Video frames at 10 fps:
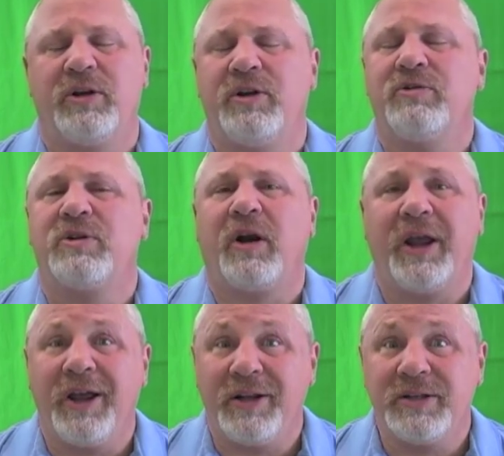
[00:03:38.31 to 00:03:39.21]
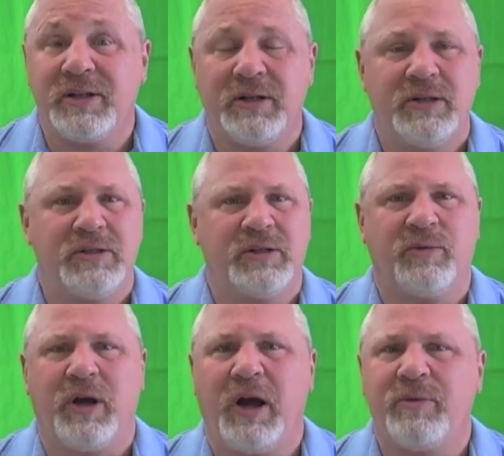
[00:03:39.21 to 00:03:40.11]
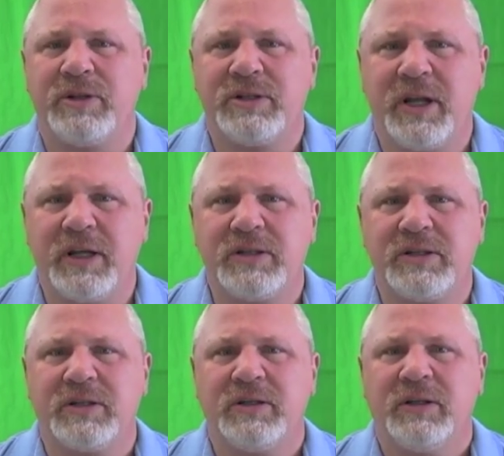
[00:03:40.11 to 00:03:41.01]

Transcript: use our heads, some common sense,